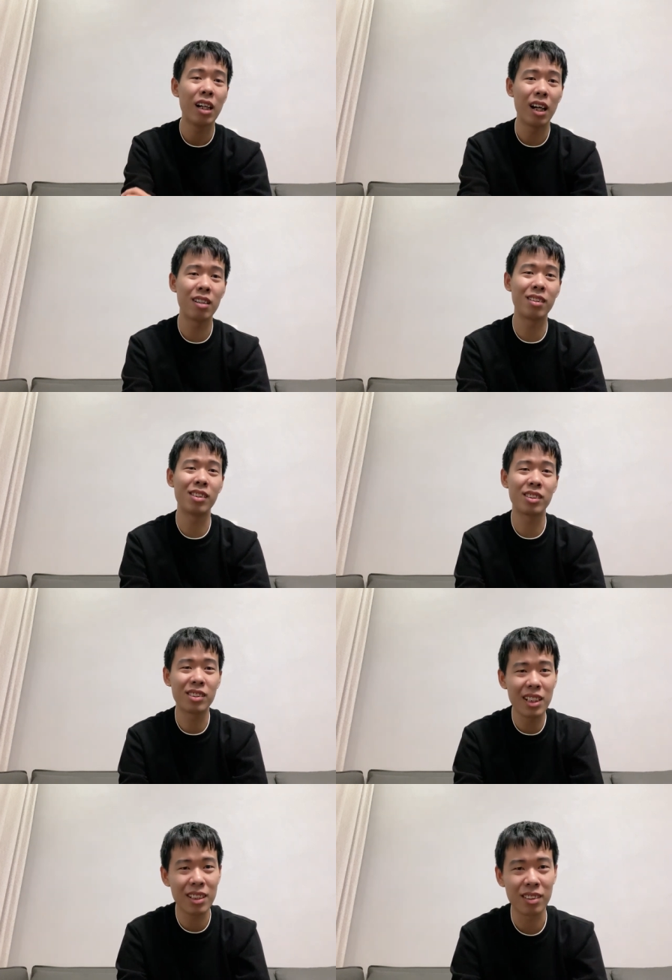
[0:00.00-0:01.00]
And the
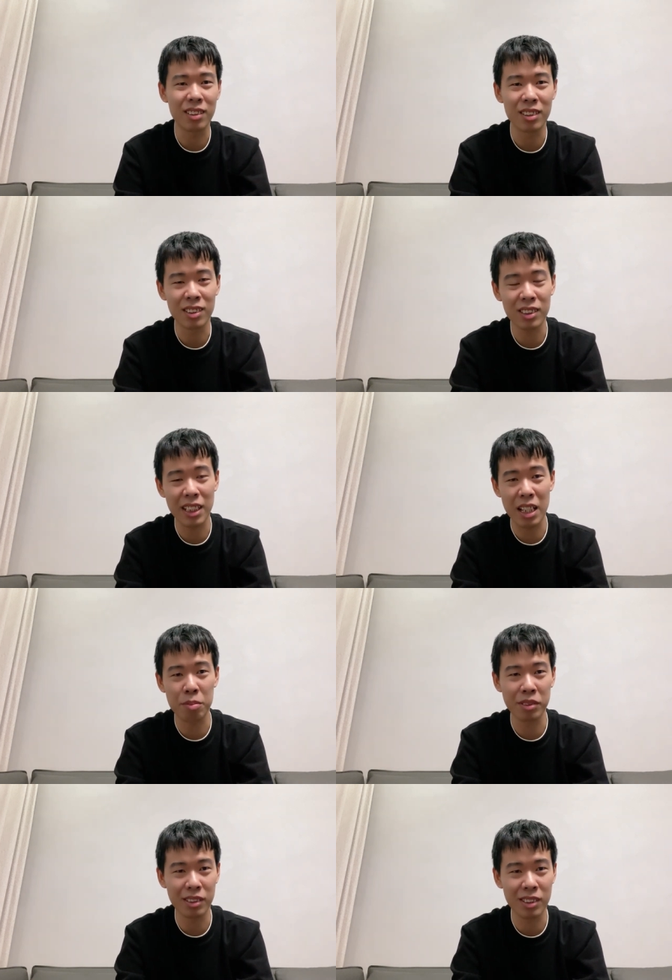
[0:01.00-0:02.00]
second step
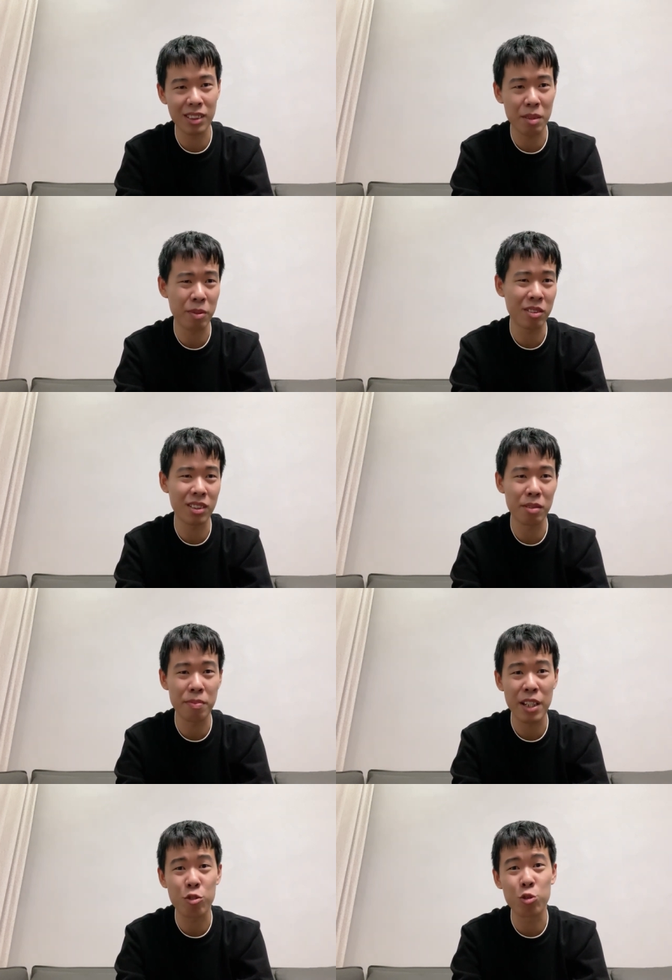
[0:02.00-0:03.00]
is about the
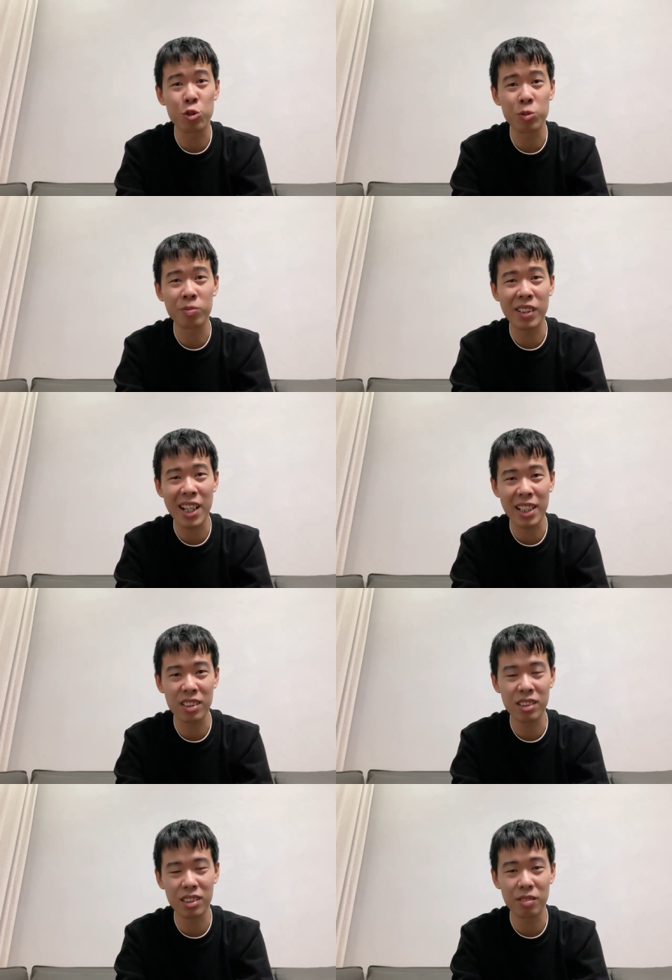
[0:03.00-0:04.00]
bedroom light.
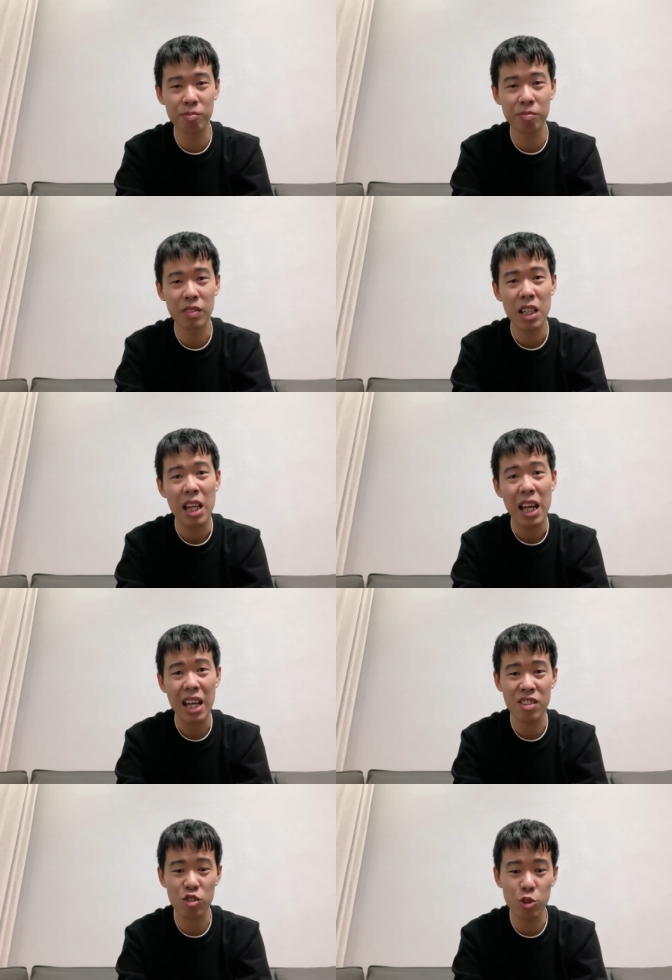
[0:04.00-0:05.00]

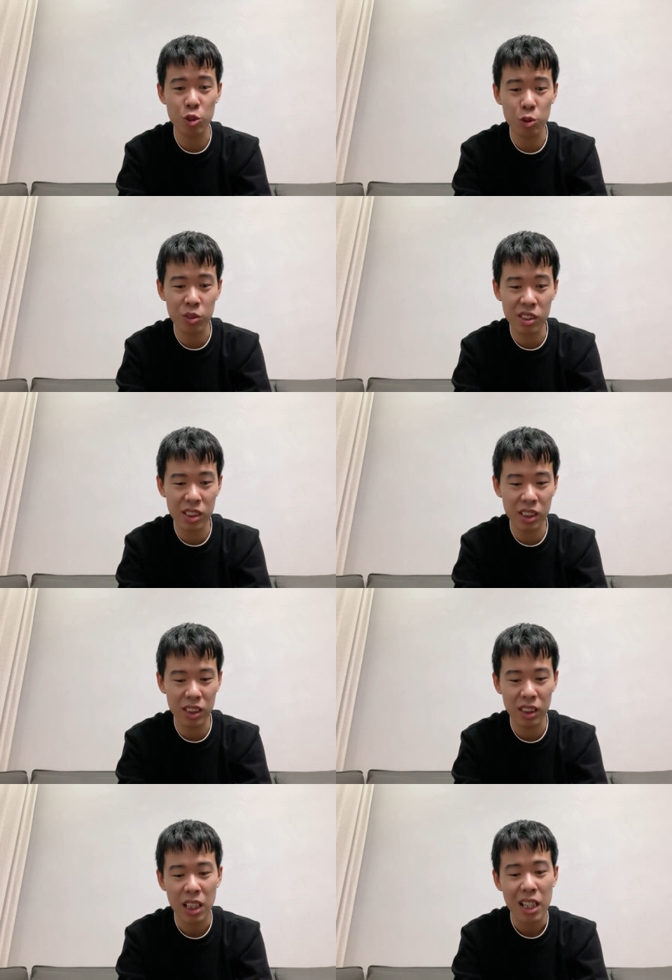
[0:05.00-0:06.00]
As you
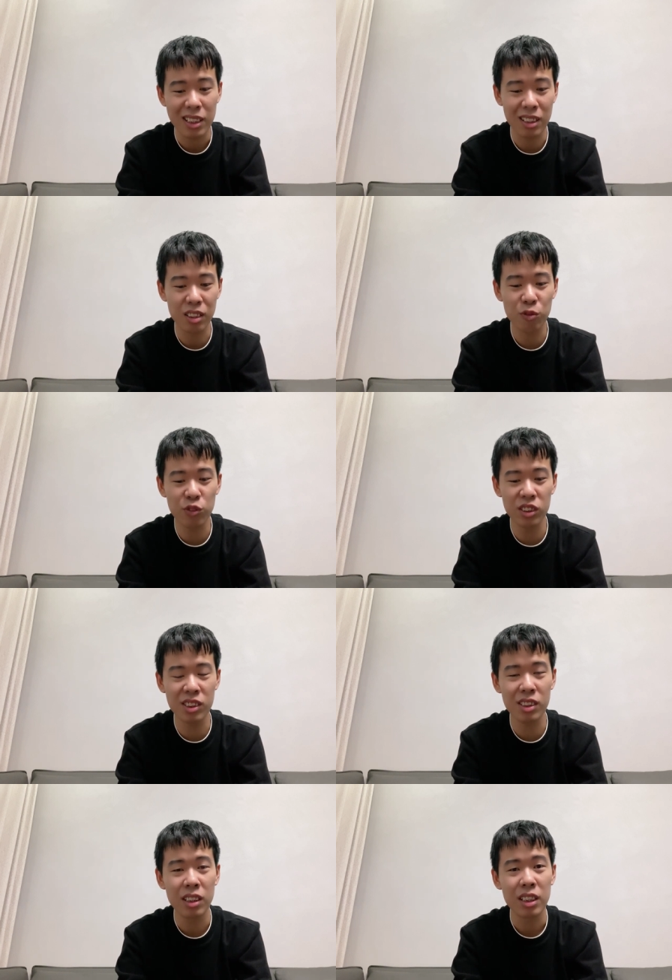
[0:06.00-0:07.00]
see in the first,
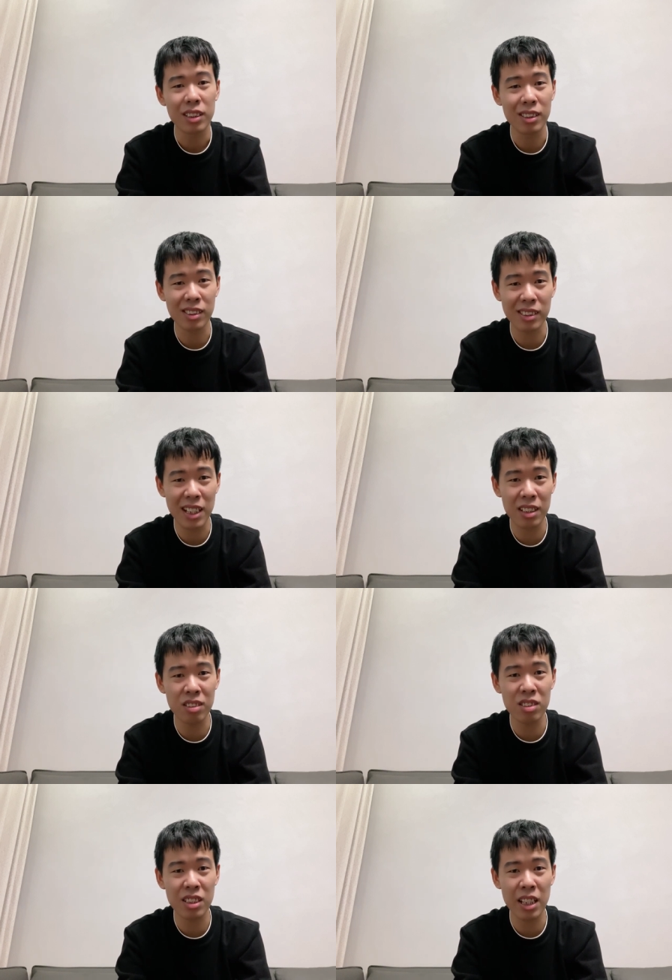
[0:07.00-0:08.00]
in the second
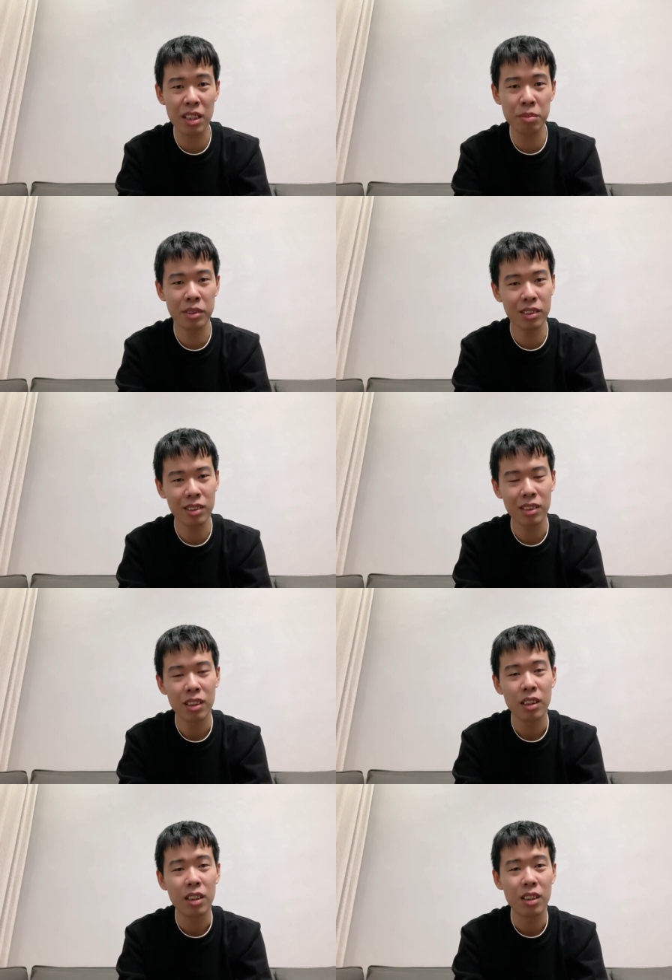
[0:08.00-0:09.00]
step,
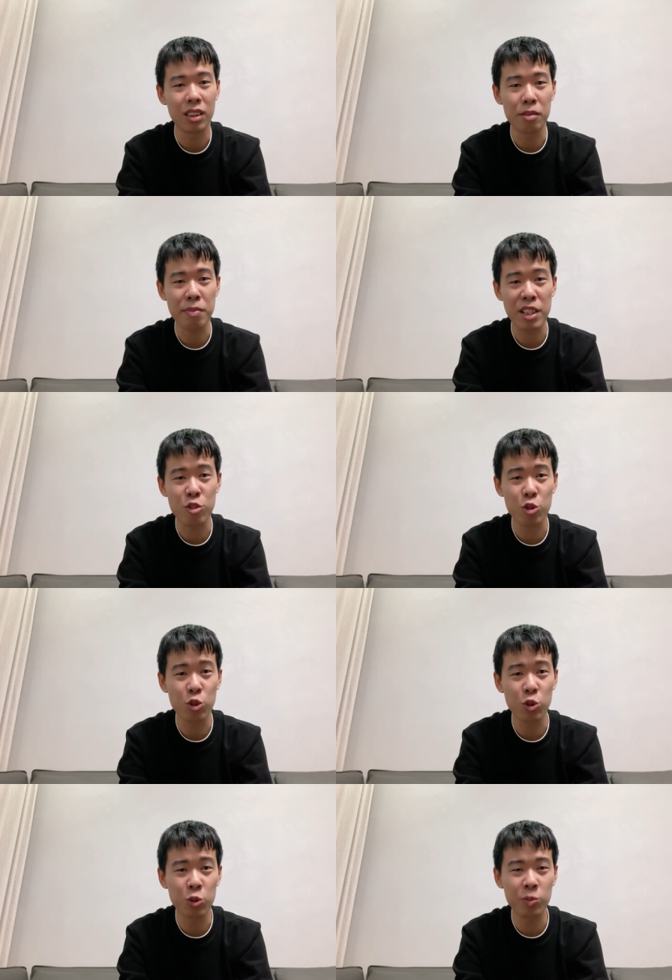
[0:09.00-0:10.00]
the
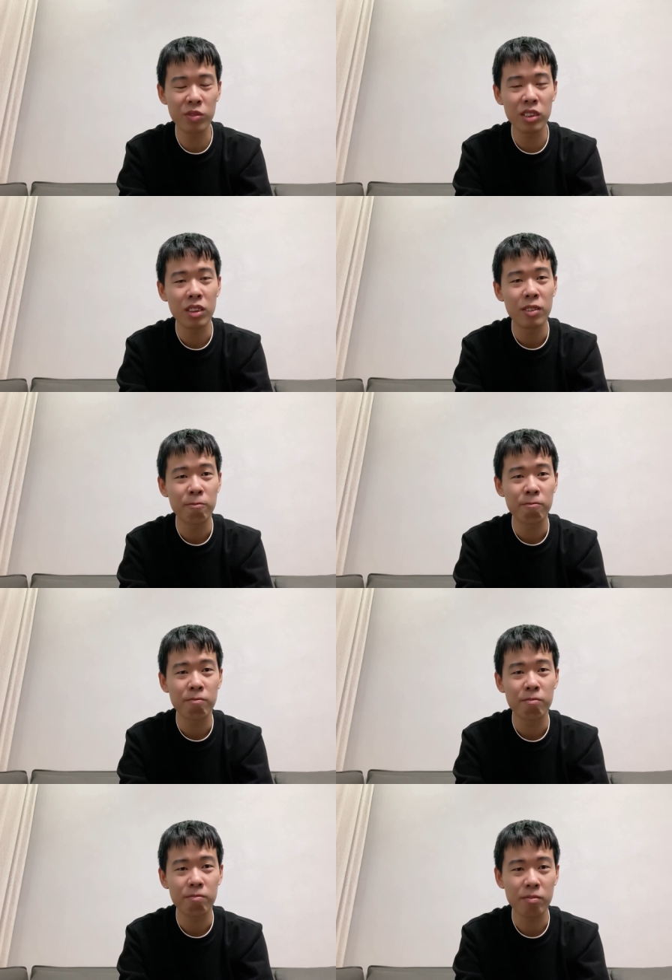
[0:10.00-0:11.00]
bedroom
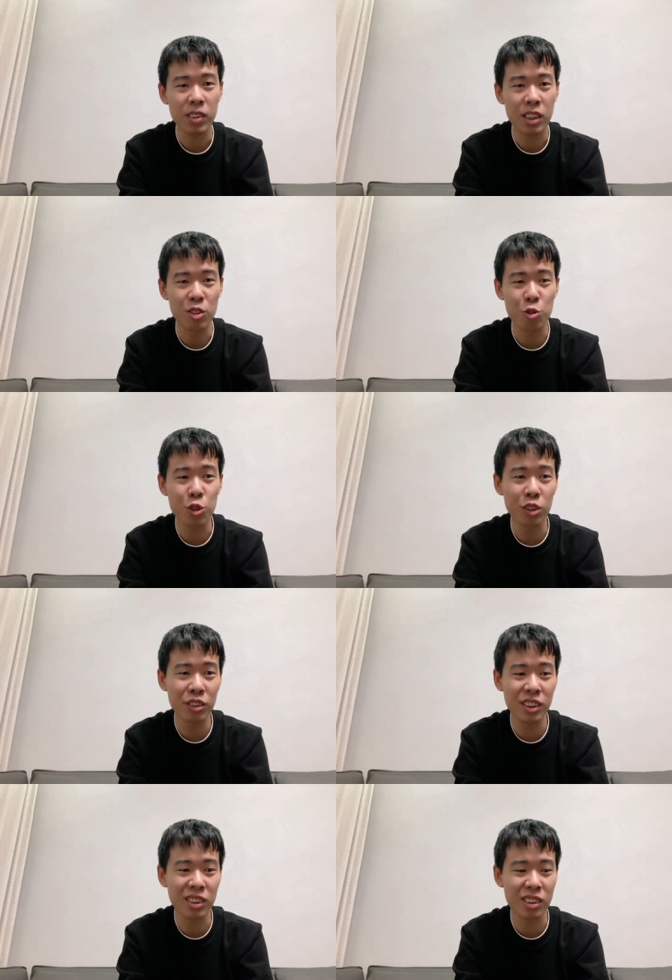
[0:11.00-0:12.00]
control
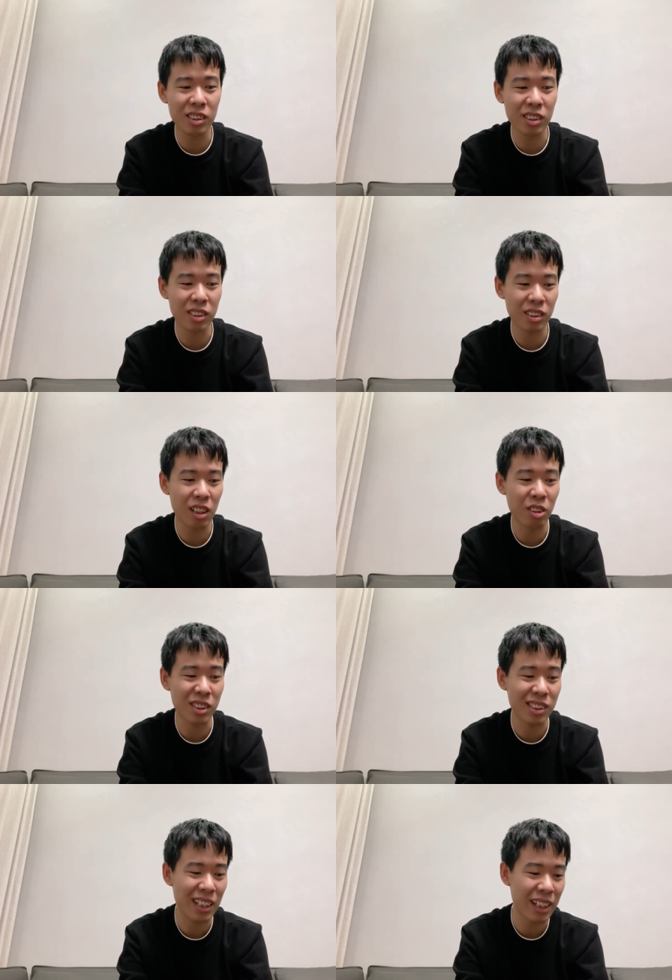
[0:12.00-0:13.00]
is uh,
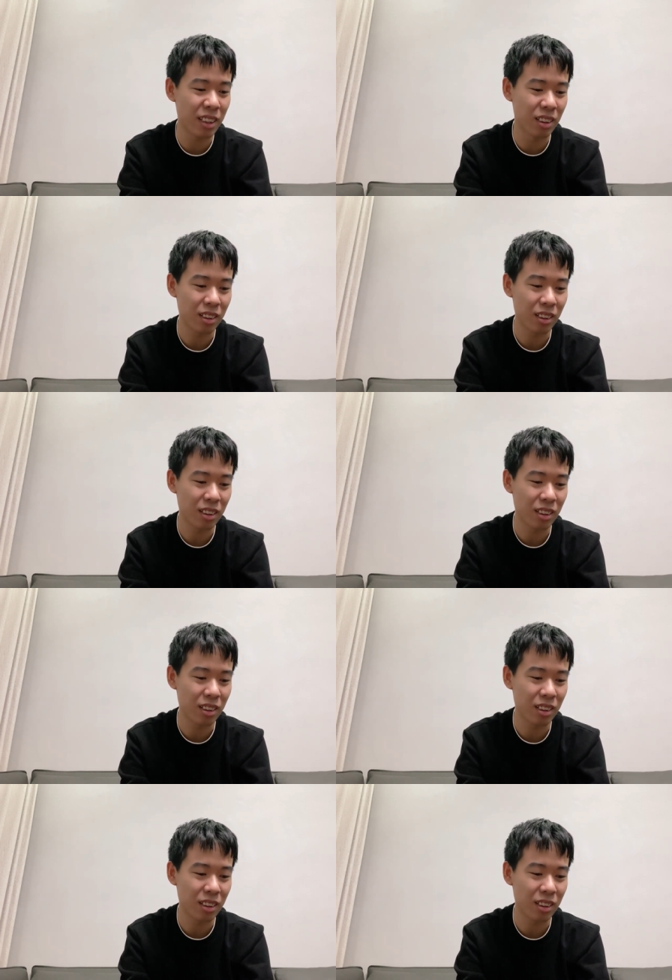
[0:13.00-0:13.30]
outside